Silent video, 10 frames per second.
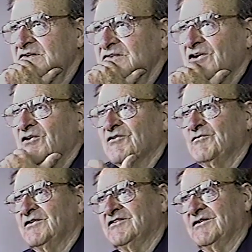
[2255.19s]
See, all the
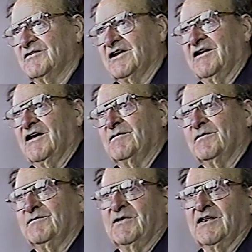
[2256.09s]
ones out there
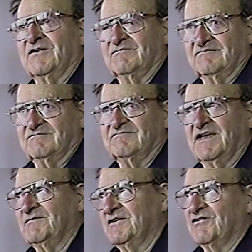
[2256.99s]
helping that
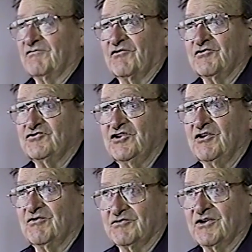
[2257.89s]
maybe their first
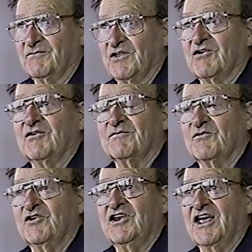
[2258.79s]
year or something, they call them
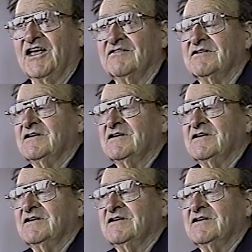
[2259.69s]
green hands.